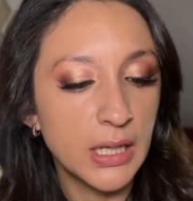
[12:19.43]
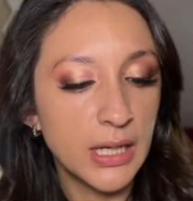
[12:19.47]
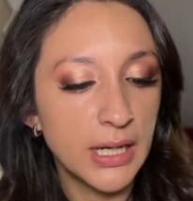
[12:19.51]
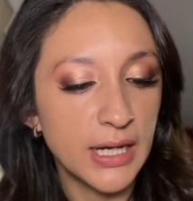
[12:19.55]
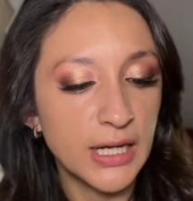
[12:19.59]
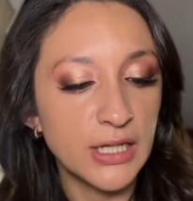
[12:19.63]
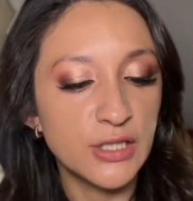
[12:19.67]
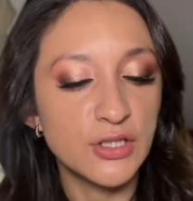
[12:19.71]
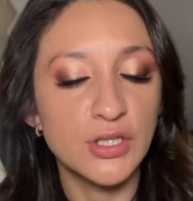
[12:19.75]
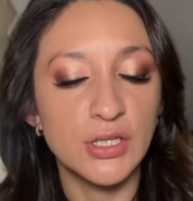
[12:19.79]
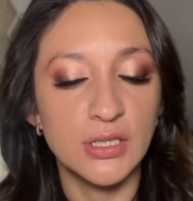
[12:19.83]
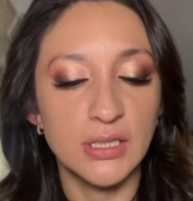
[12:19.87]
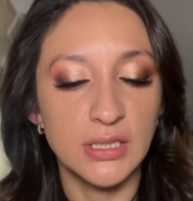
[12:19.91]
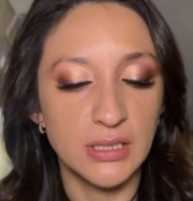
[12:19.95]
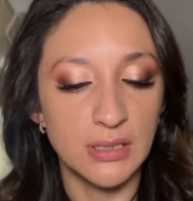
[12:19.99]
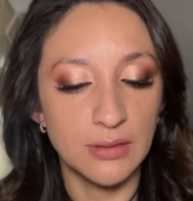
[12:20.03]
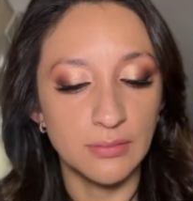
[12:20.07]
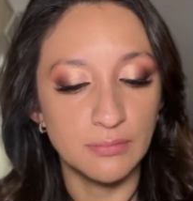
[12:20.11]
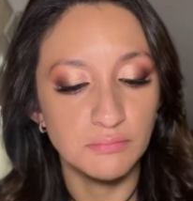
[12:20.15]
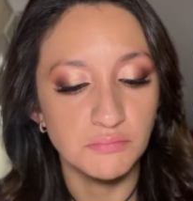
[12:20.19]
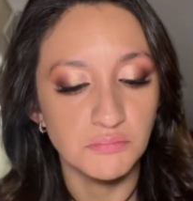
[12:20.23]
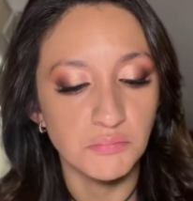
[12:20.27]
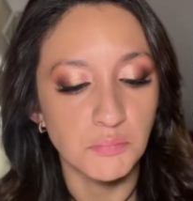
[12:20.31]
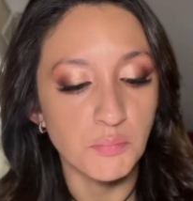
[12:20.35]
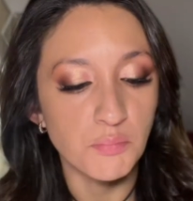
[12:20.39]
it's just a
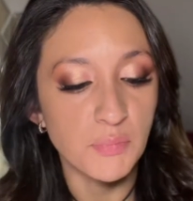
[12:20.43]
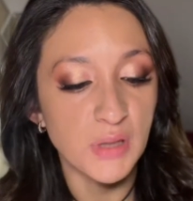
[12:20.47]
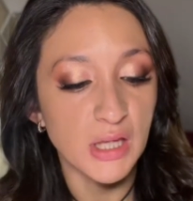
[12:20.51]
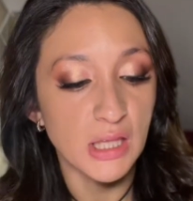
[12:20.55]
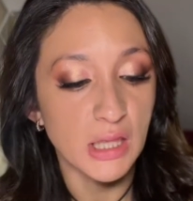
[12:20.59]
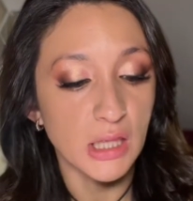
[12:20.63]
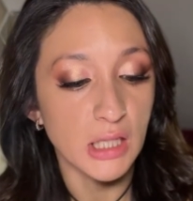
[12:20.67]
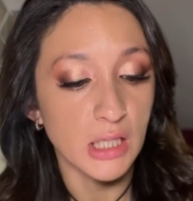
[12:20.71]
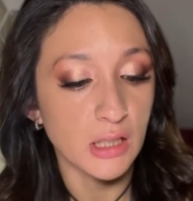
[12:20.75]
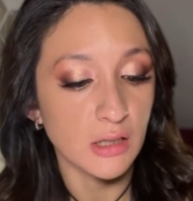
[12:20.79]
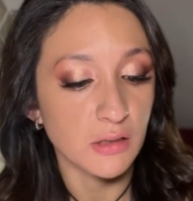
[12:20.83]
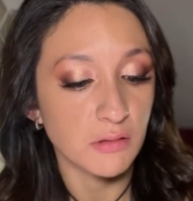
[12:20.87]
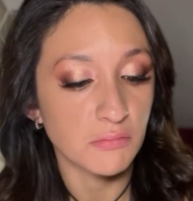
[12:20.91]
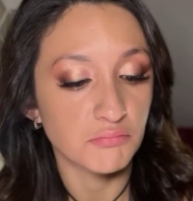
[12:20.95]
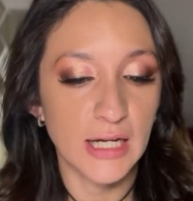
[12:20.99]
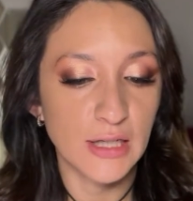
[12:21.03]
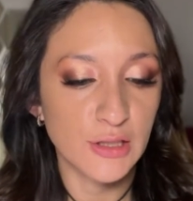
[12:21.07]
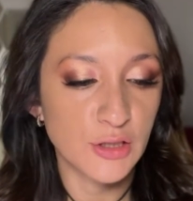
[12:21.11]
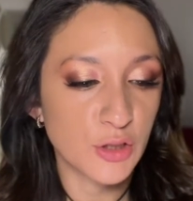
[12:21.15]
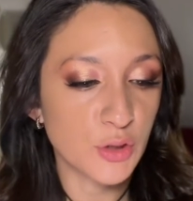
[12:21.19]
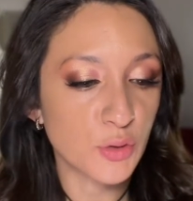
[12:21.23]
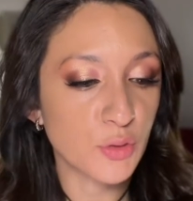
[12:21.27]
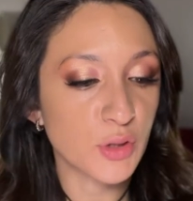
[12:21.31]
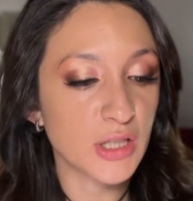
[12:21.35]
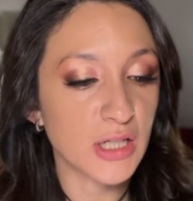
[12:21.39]
me thing and
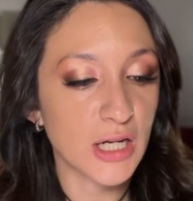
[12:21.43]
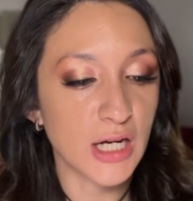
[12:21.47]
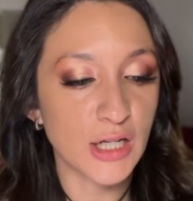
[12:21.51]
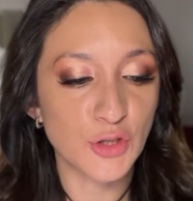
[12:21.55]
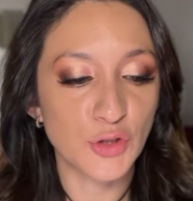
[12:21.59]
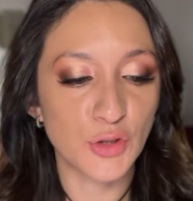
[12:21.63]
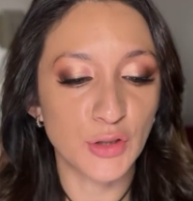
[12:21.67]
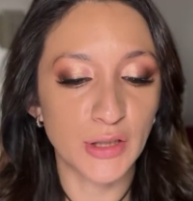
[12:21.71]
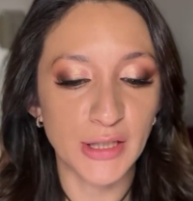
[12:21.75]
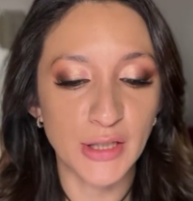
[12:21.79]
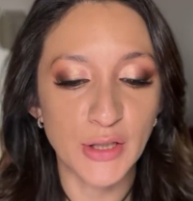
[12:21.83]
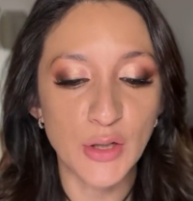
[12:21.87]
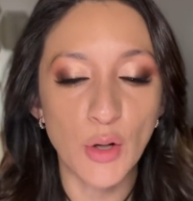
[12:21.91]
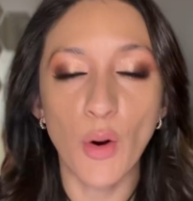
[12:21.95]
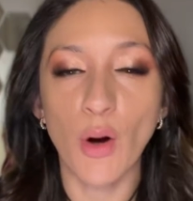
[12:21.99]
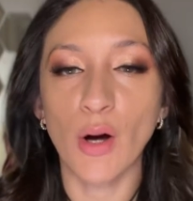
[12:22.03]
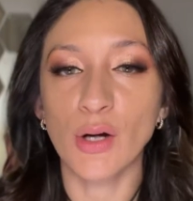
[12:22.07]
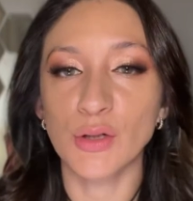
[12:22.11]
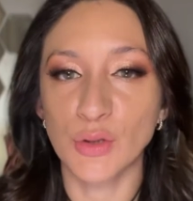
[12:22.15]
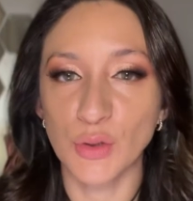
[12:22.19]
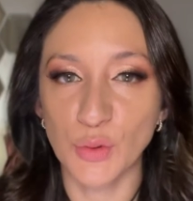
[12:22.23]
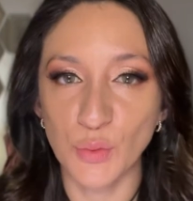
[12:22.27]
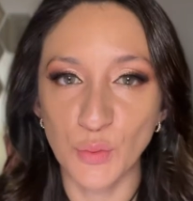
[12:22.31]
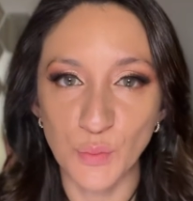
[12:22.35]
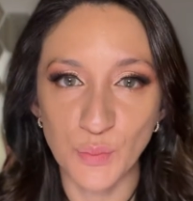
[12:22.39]
you can actually know how
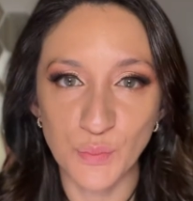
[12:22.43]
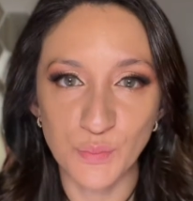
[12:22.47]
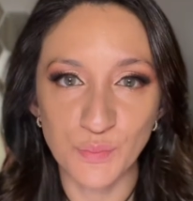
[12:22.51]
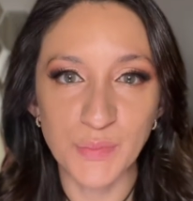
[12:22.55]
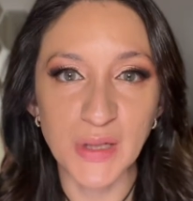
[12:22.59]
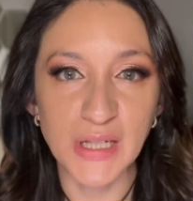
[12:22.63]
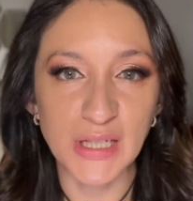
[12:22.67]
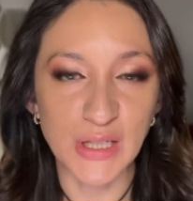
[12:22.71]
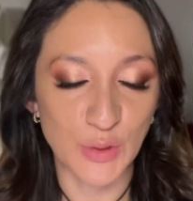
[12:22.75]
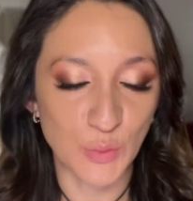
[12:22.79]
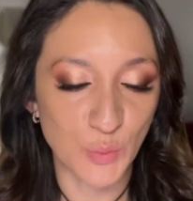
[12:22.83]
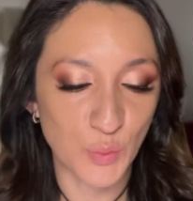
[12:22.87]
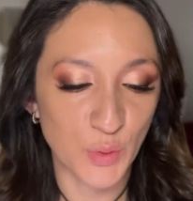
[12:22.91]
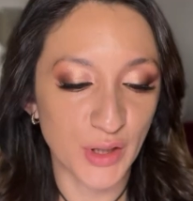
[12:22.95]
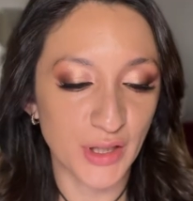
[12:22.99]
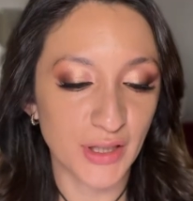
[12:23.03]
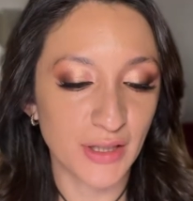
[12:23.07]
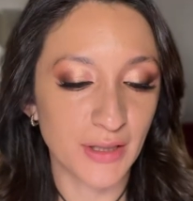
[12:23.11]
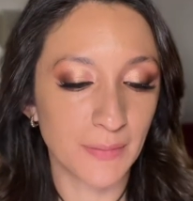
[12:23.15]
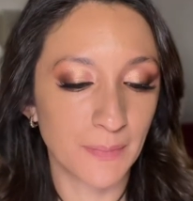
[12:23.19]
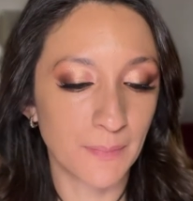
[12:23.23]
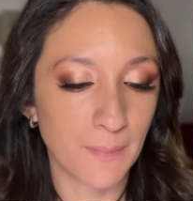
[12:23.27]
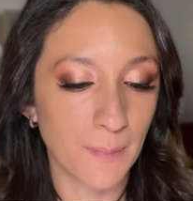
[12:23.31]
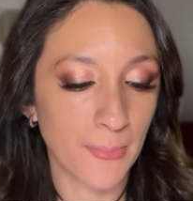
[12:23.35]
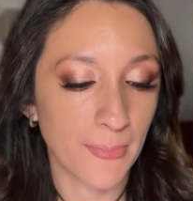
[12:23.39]
to make it work,
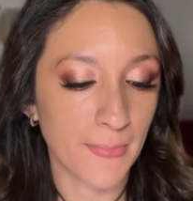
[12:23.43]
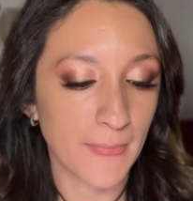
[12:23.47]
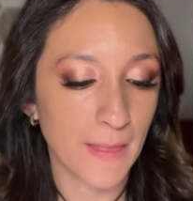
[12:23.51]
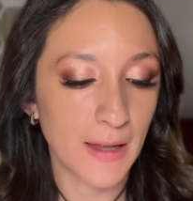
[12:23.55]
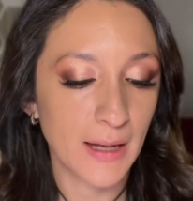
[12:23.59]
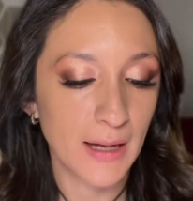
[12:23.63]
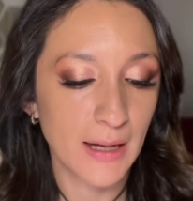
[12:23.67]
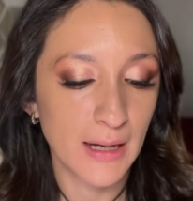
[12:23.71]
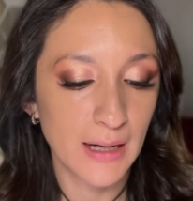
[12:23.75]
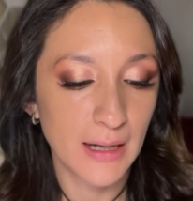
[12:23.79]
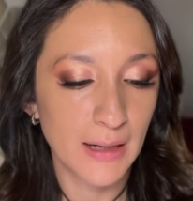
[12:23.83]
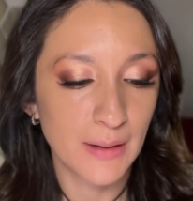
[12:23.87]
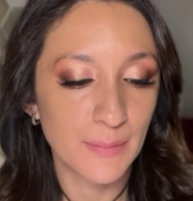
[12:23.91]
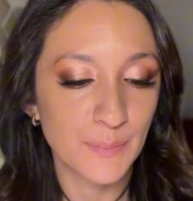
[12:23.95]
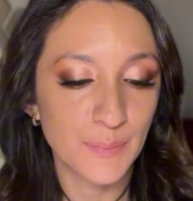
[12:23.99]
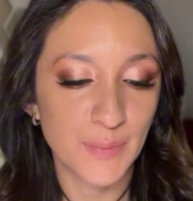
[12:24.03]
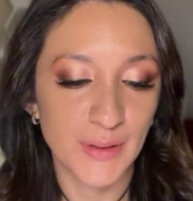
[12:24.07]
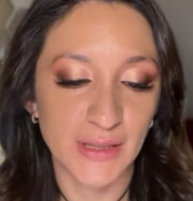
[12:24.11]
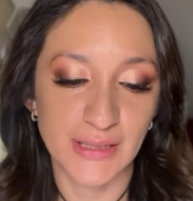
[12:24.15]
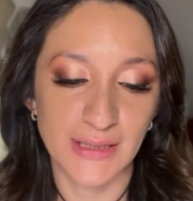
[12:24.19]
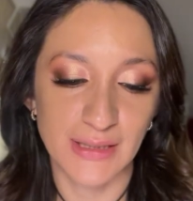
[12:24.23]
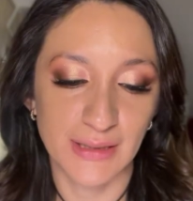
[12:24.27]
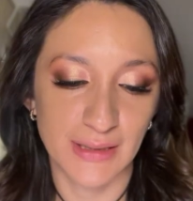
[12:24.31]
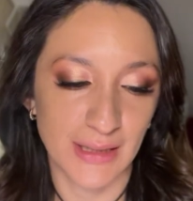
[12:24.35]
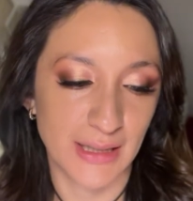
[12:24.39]

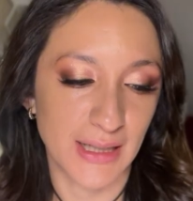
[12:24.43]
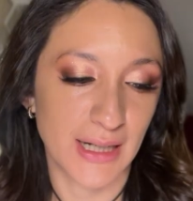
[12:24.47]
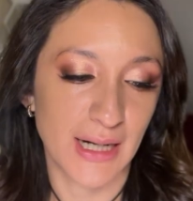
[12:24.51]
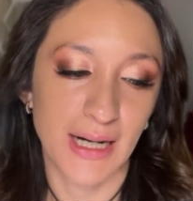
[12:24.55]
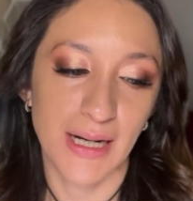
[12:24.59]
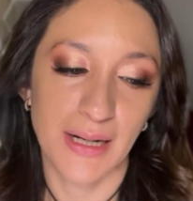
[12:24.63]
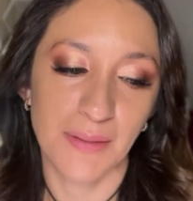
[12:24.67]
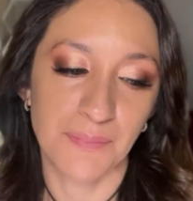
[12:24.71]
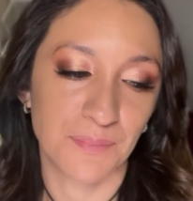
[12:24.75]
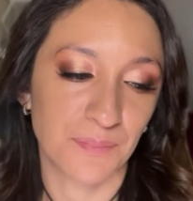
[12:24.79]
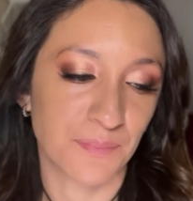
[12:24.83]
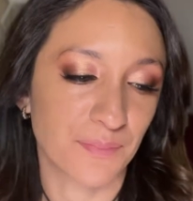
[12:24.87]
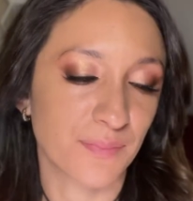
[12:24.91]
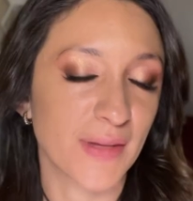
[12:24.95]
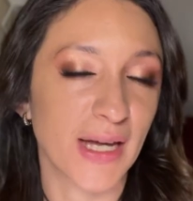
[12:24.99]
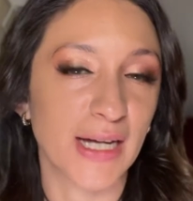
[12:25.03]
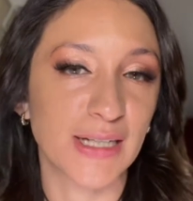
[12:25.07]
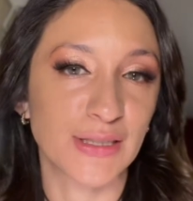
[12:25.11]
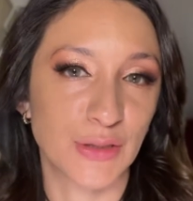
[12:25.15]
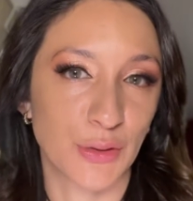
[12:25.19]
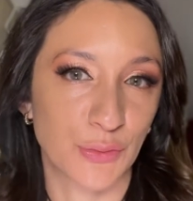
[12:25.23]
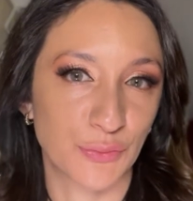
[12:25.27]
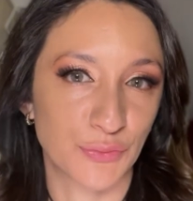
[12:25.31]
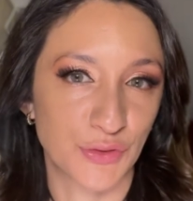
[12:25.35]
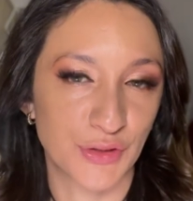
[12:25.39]
but I
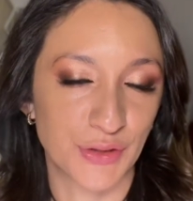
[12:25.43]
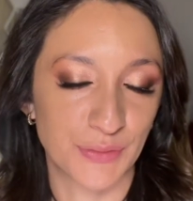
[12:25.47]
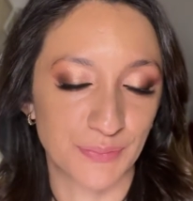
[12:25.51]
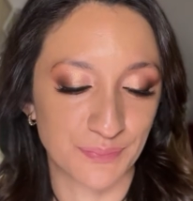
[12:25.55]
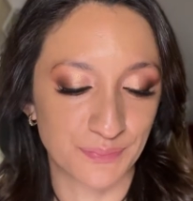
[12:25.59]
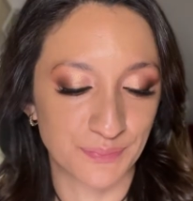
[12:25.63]
don't.